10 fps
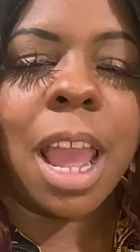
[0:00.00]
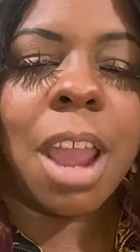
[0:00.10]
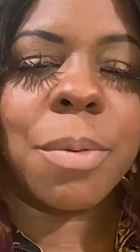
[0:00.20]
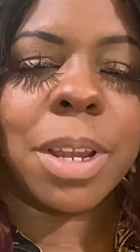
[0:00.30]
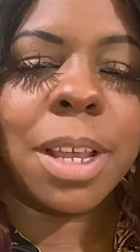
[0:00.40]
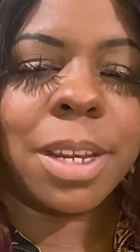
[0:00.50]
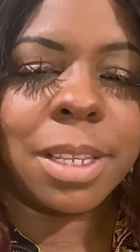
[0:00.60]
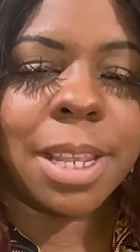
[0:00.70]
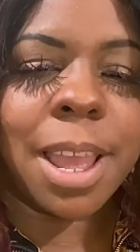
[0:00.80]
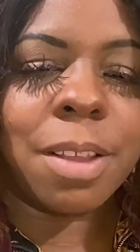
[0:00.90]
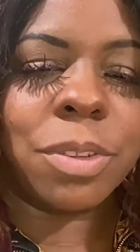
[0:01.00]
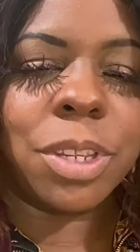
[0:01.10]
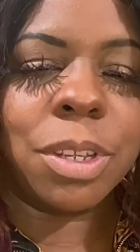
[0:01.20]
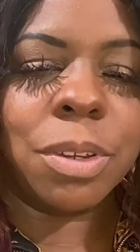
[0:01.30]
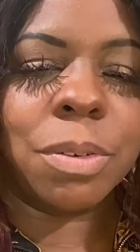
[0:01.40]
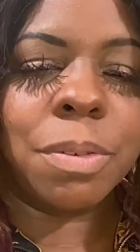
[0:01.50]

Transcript: I would cut it down to